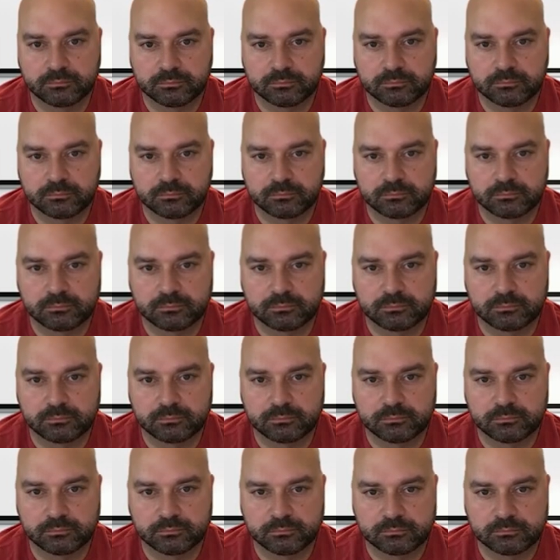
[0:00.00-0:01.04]

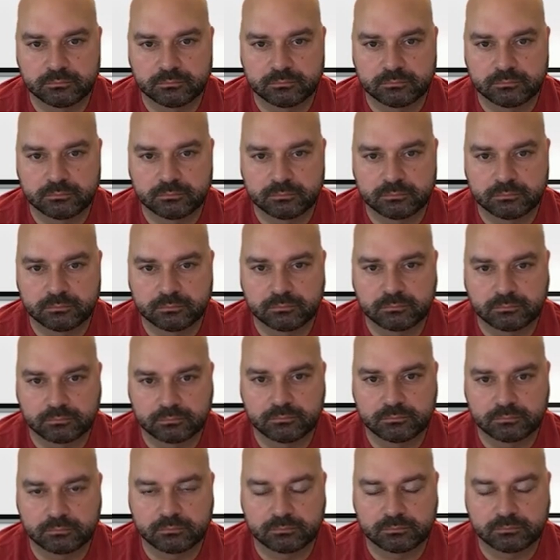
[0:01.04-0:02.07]

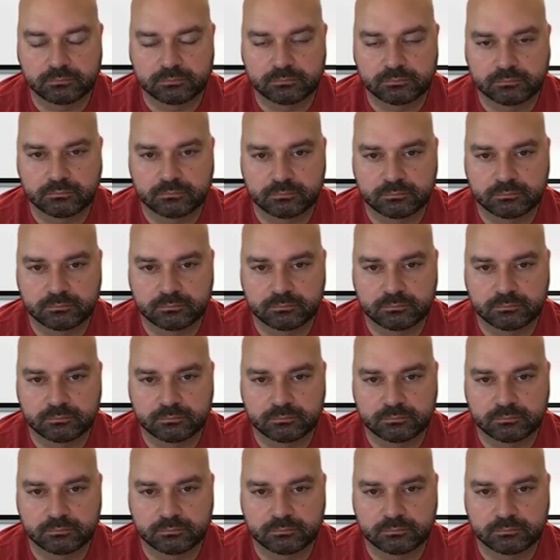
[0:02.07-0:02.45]
This person isn't speaking.